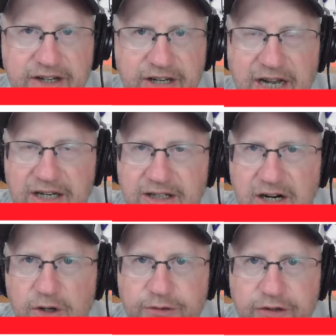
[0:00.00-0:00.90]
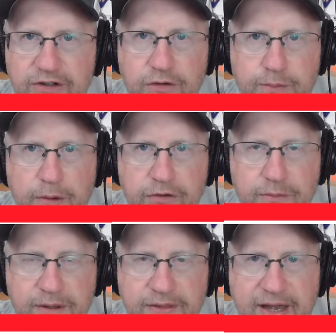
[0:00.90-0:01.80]
You got Dulcich, who's supposed to
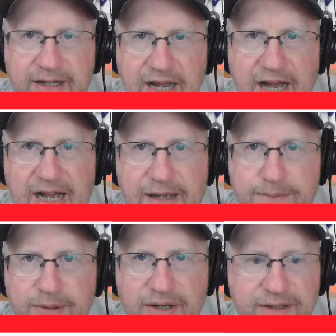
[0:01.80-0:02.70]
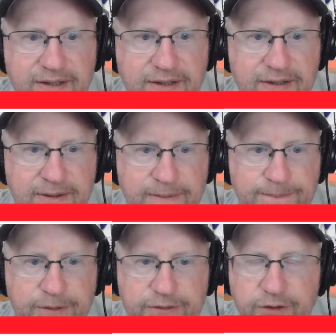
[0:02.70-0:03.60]
be that guy, but
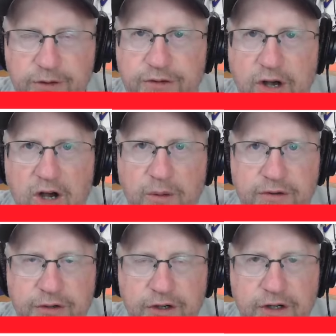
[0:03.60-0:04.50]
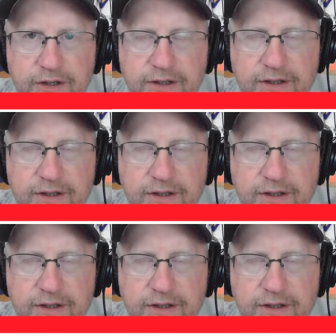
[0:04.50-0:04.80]
the dude's always hurt.